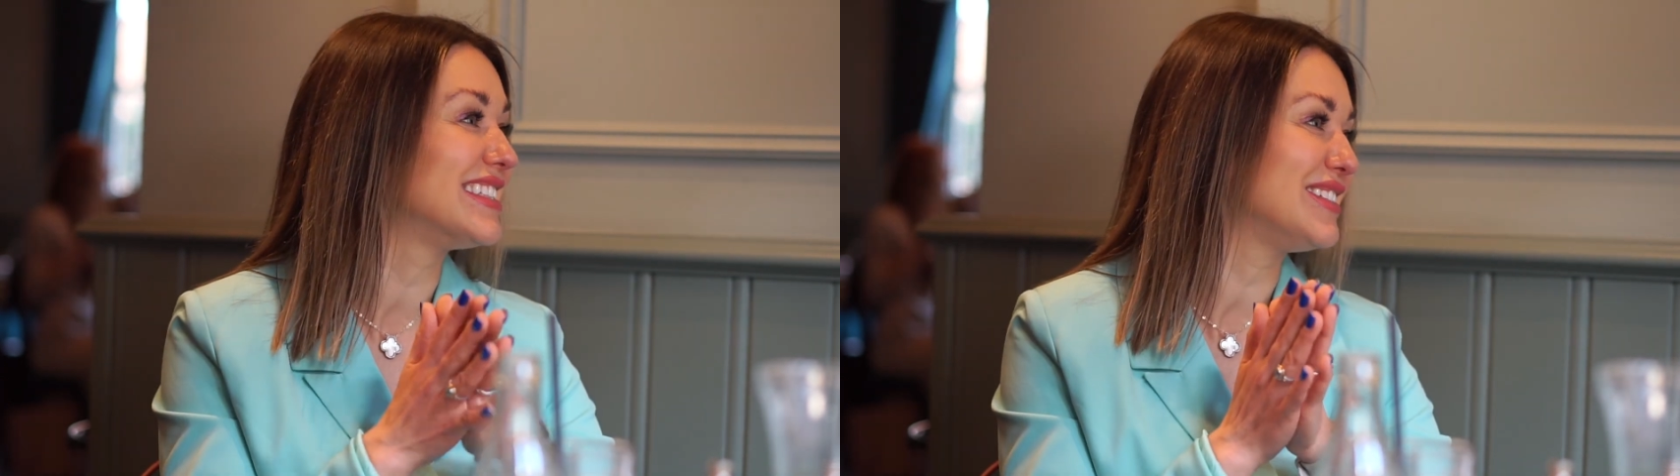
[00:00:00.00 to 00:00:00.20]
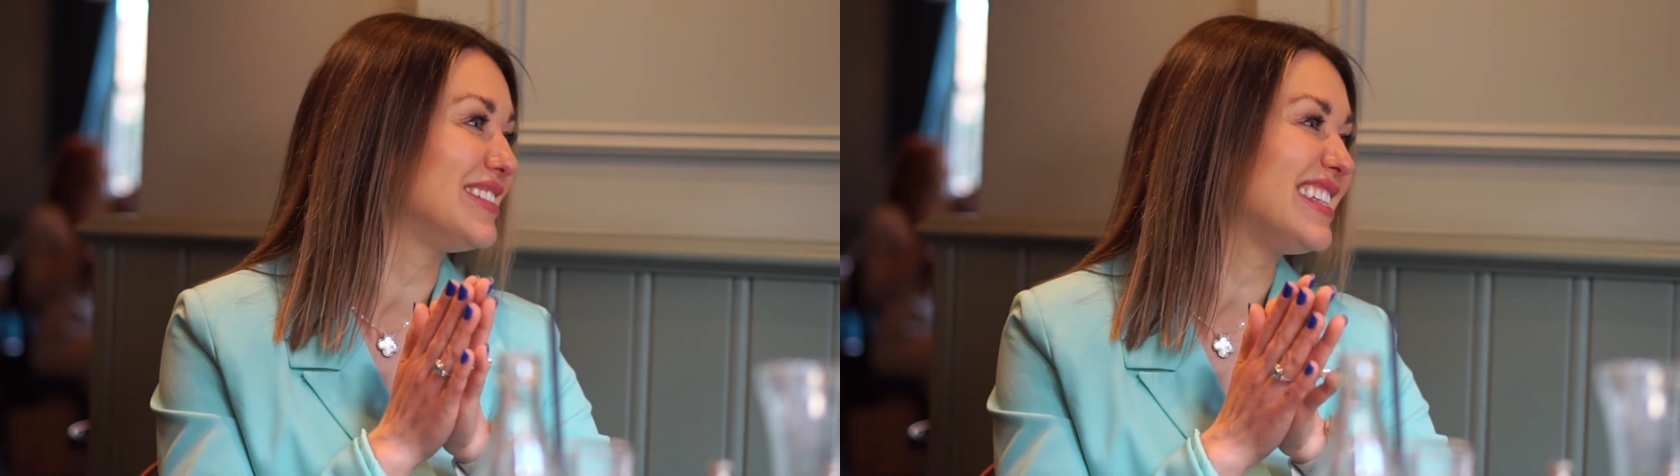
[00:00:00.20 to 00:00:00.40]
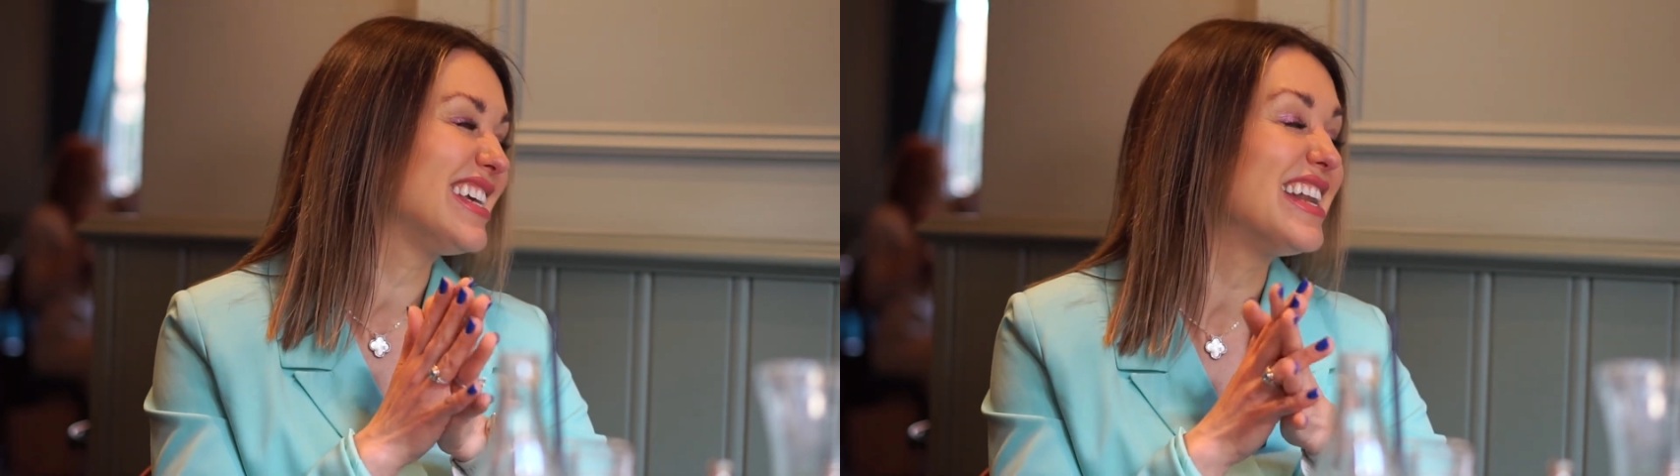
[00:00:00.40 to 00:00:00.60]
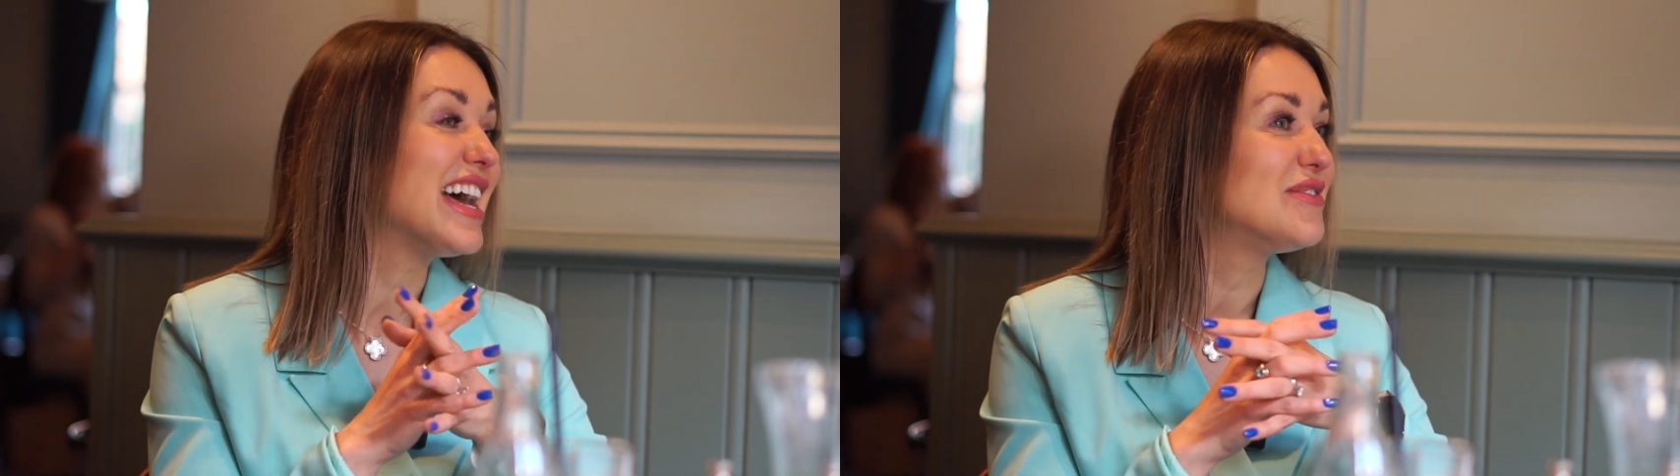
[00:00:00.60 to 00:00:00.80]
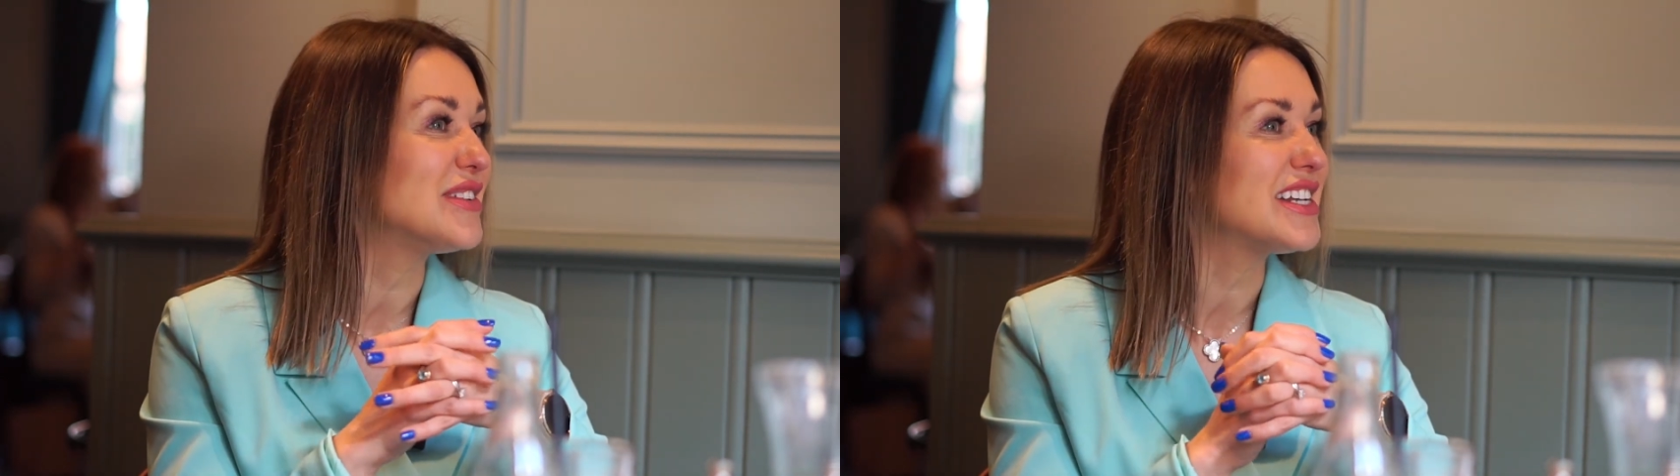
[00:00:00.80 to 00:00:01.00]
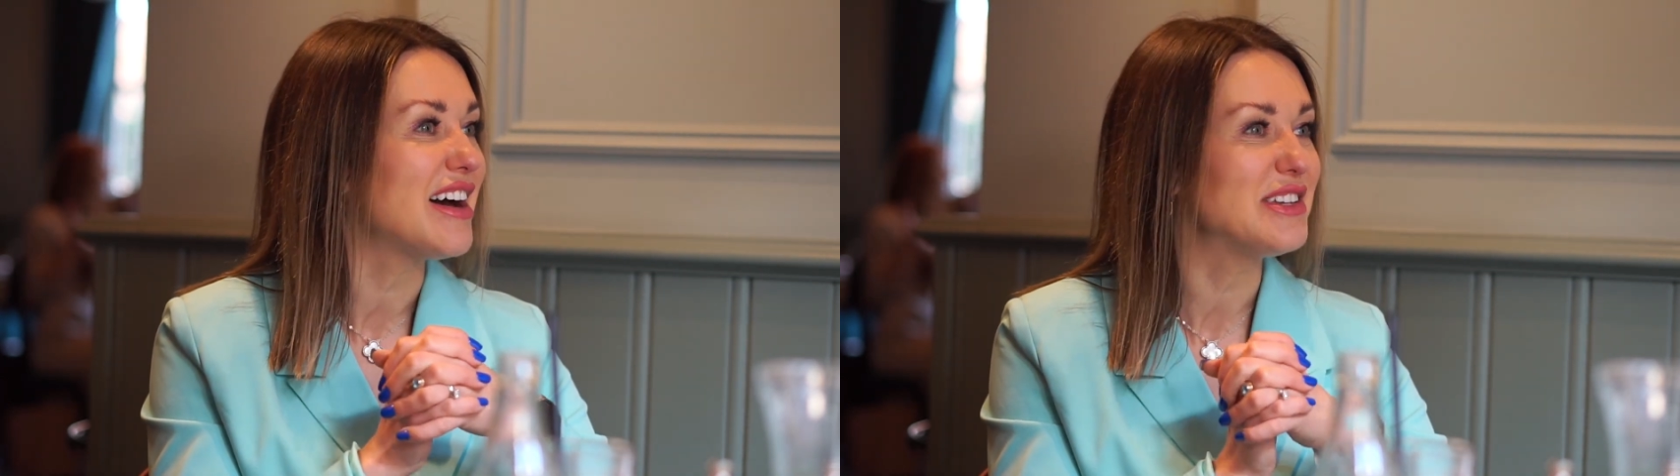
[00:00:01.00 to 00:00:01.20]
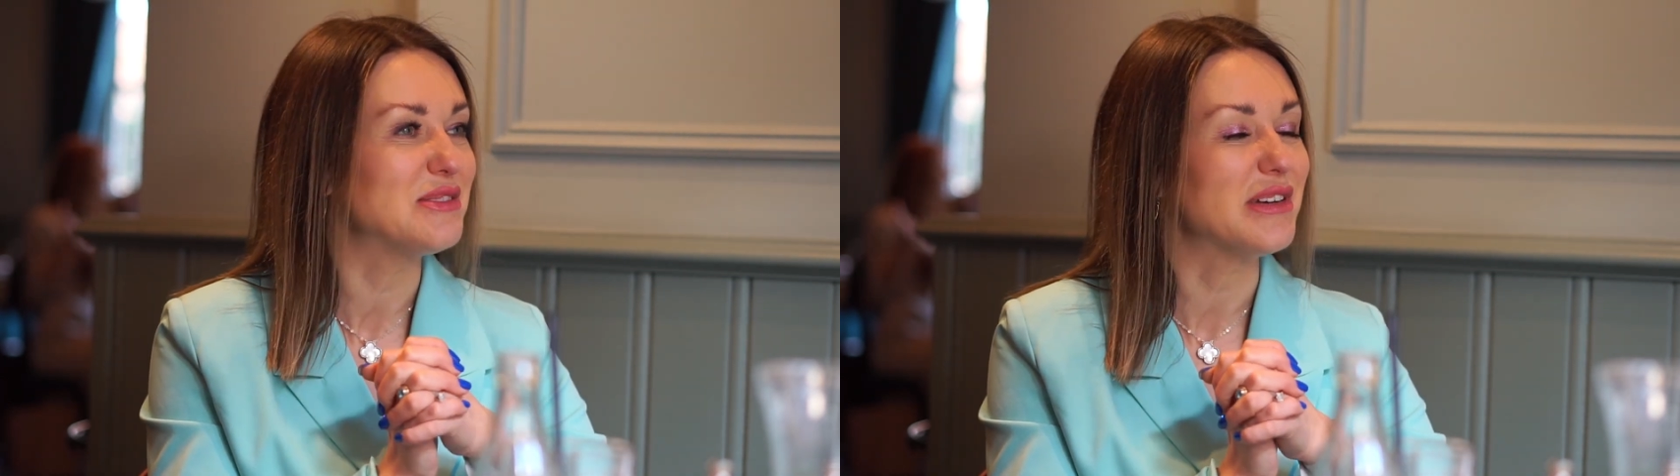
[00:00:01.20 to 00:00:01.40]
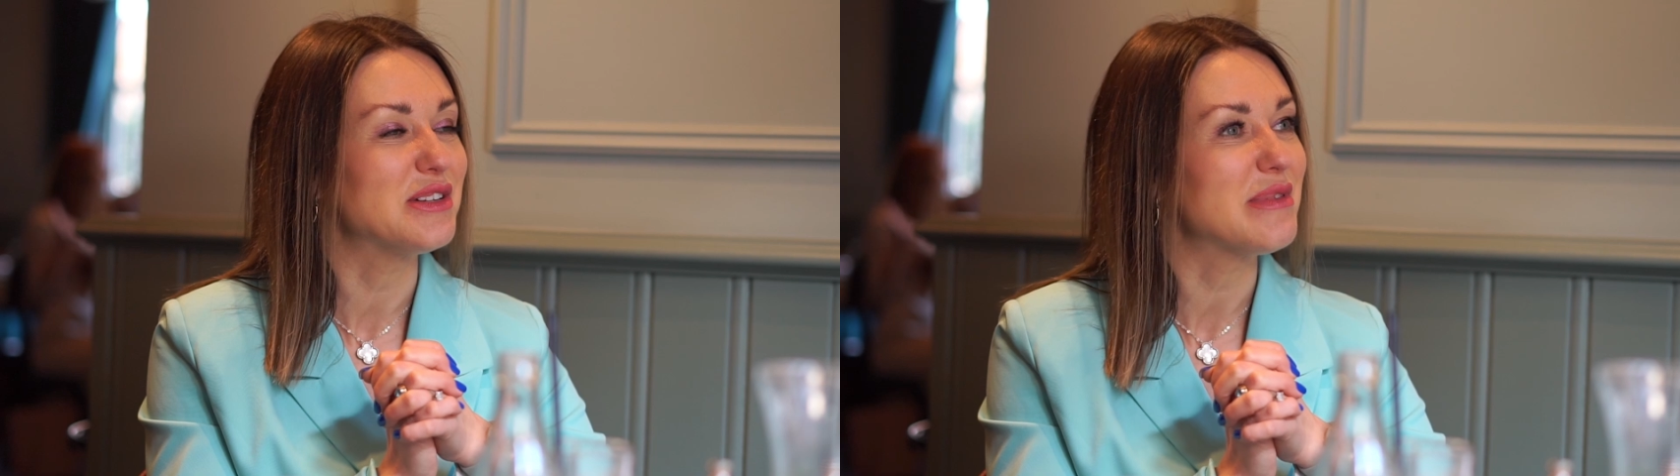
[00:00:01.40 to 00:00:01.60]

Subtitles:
that you see in advertisement.